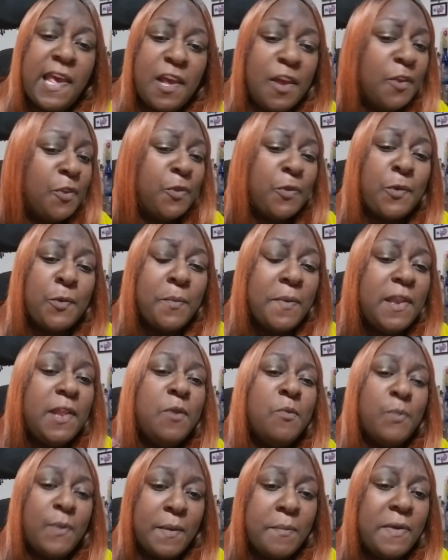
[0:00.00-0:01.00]
It's too
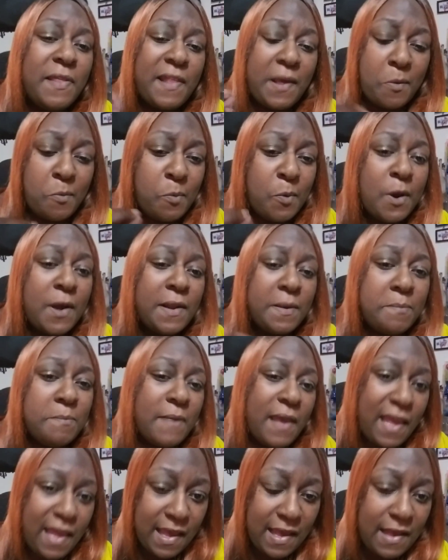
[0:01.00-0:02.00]
many women that want a
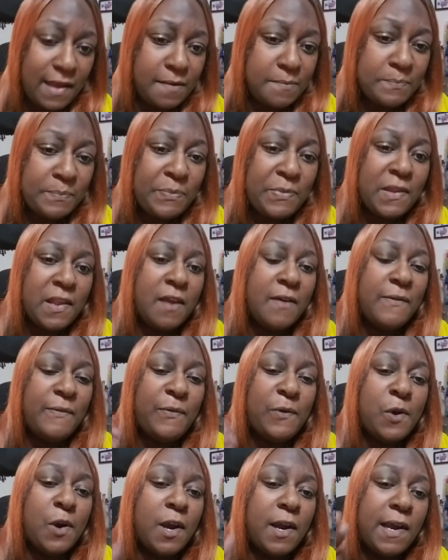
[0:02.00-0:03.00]
man,
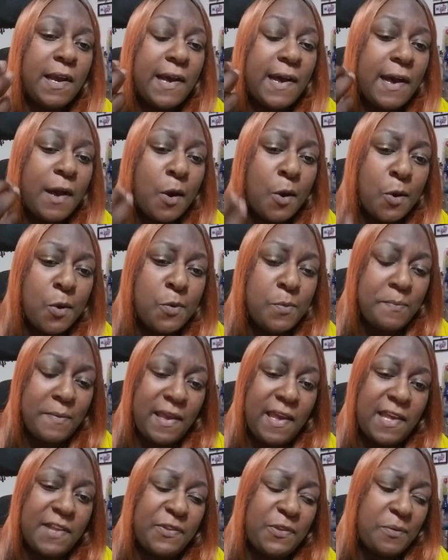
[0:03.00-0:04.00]
for an old
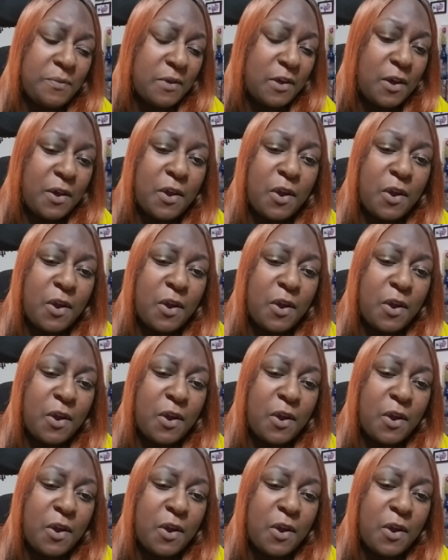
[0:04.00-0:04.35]
man to,